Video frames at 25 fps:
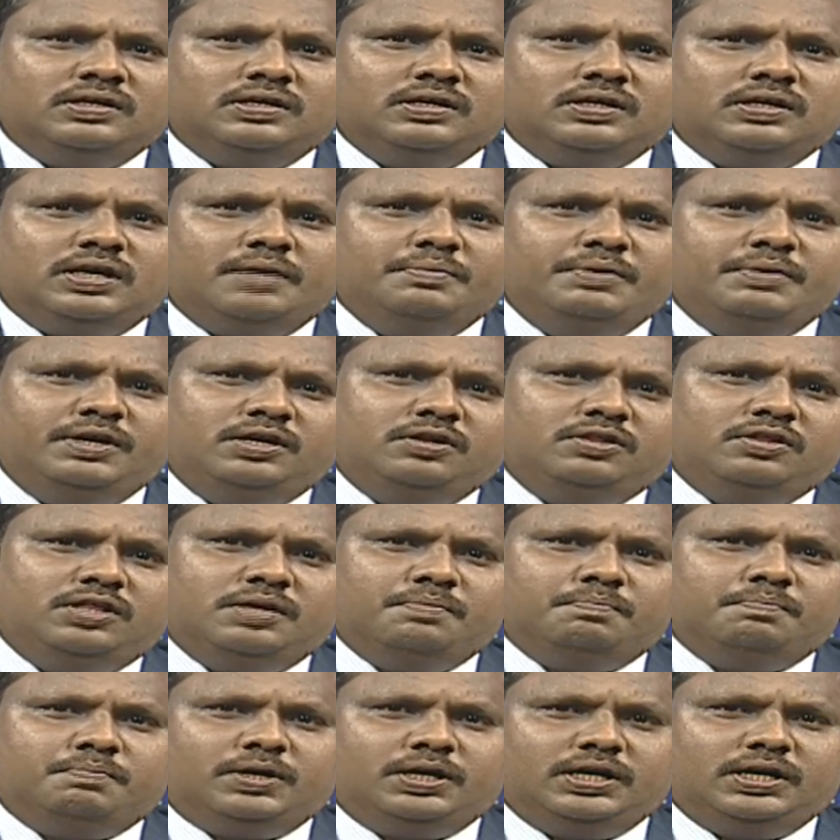Coming to the
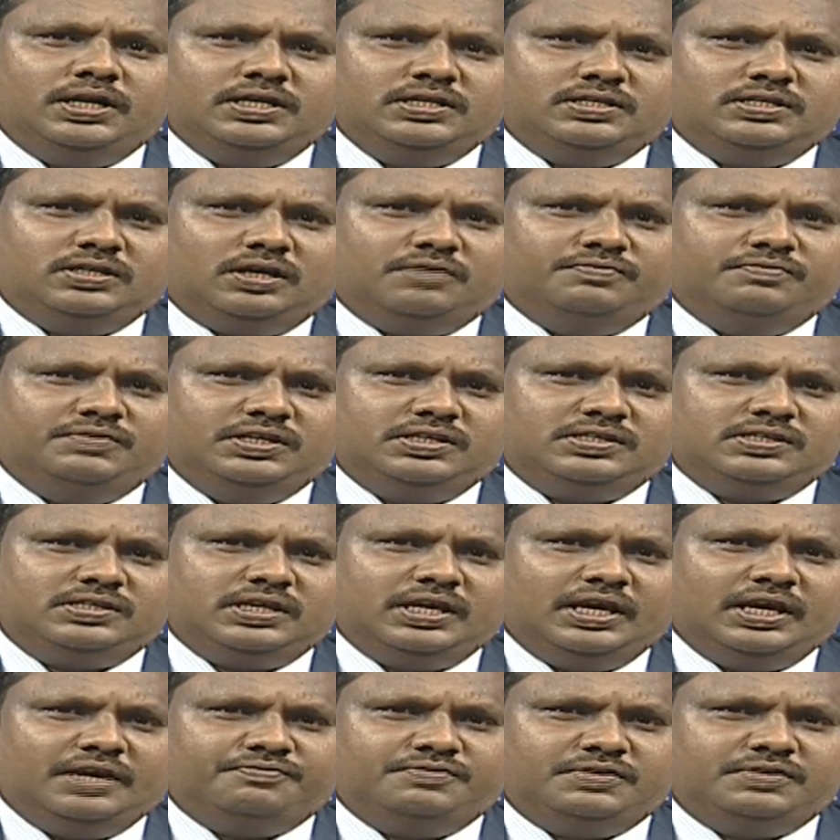importance of this
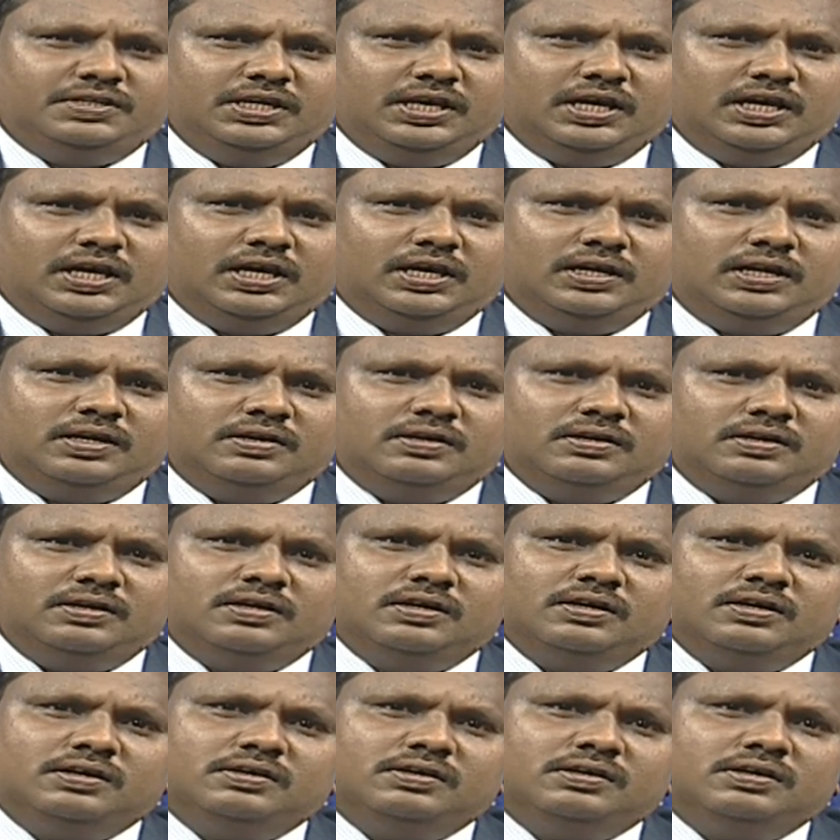FCR,
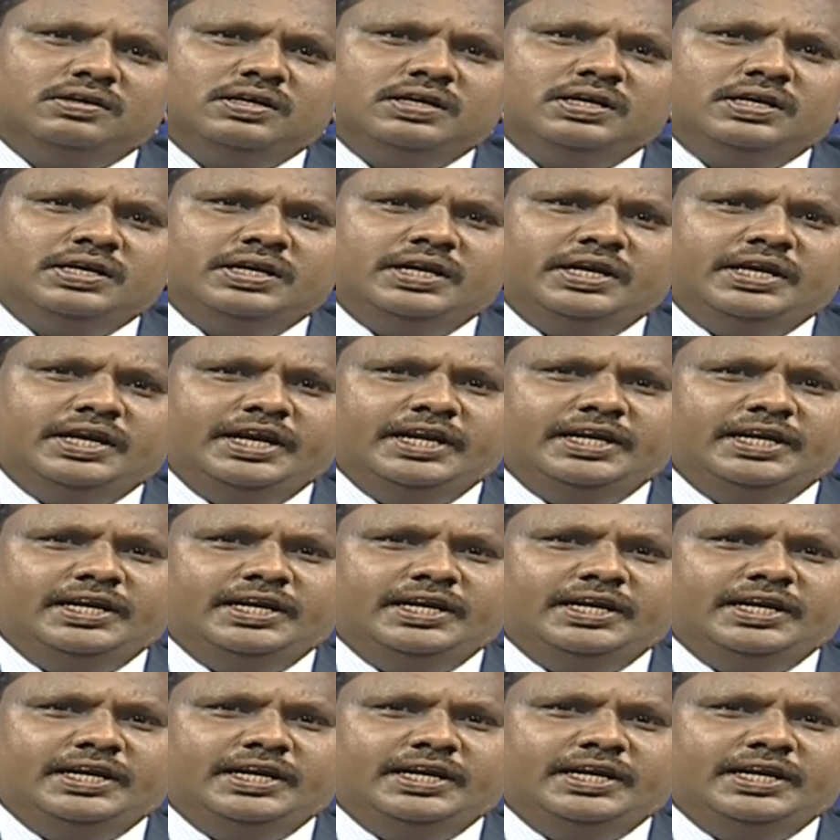it